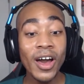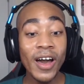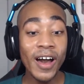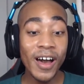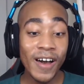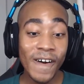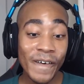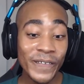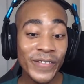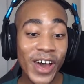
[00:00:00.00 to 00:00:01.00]

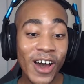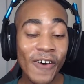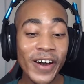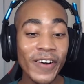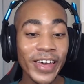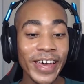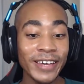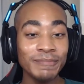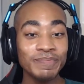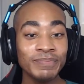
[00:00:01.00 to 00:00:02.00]
Oh no!
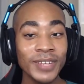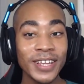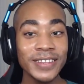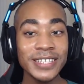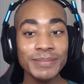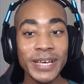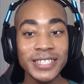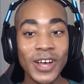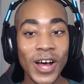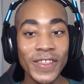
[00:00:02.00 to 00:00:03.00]
Okay. This makes
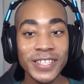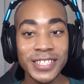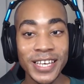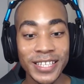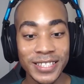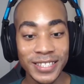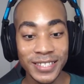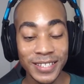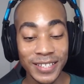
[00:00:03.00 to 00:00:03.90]
all the sense.